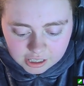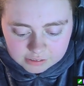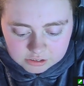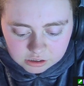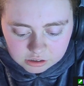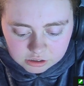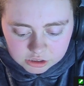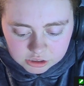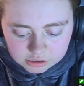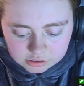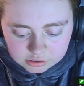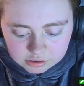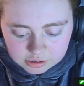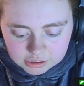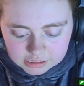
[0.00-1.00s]
I told
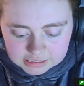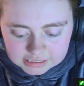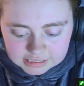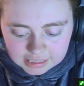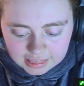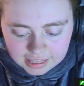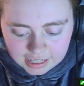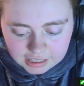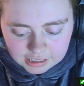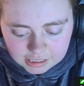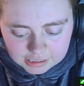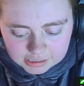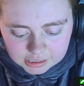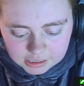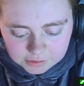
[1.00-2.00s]
you, this is their
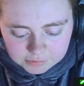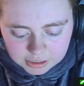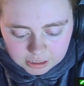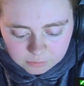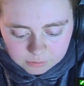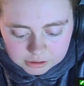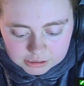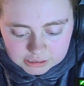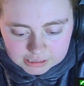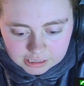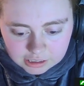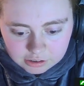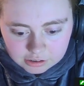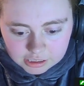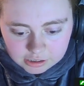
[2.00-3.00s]
land, and if they don't want to
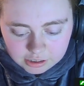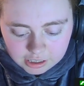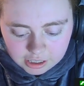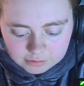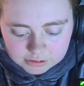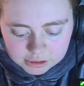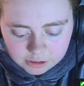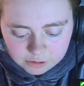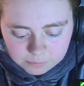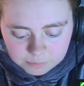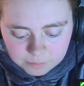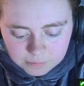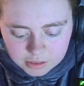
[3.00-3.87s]
sell, they don't have to.